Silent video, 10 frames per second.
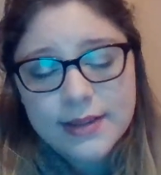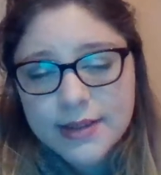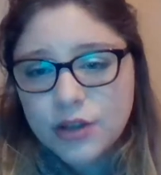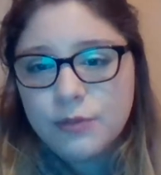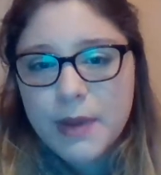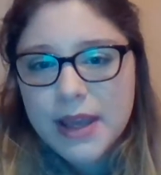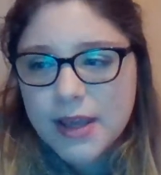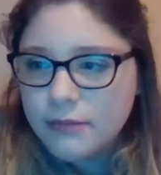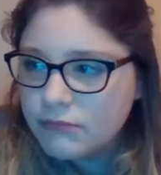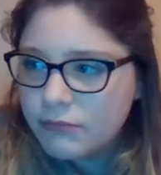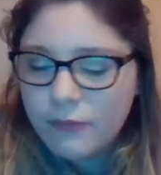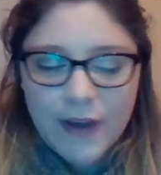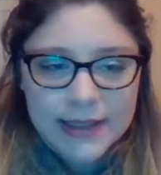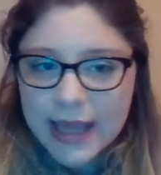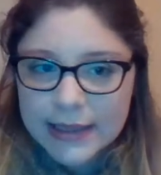still be
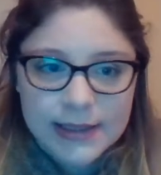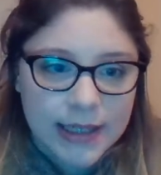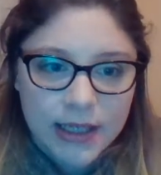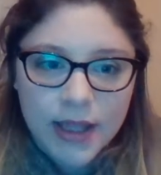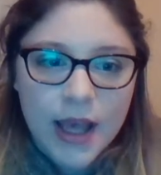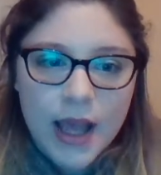fantastic